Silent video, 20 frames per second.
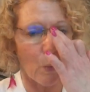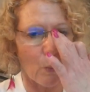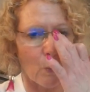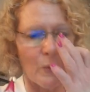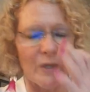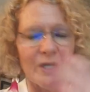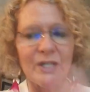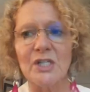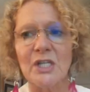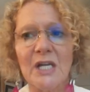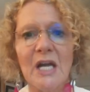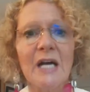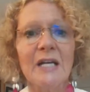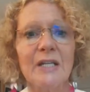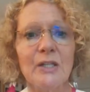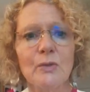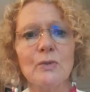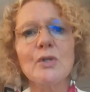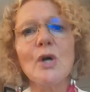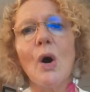which lie
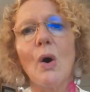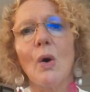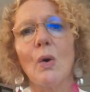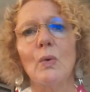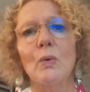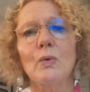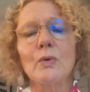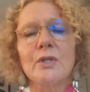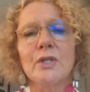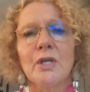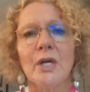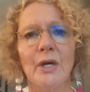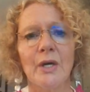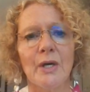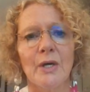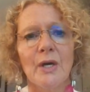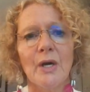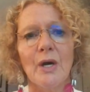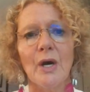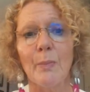you told
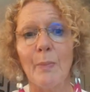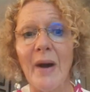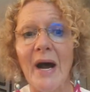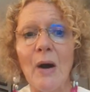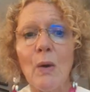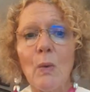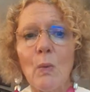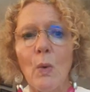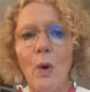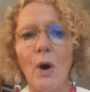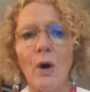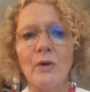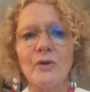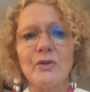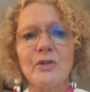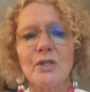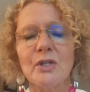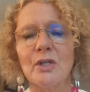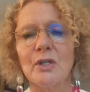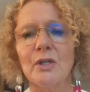about what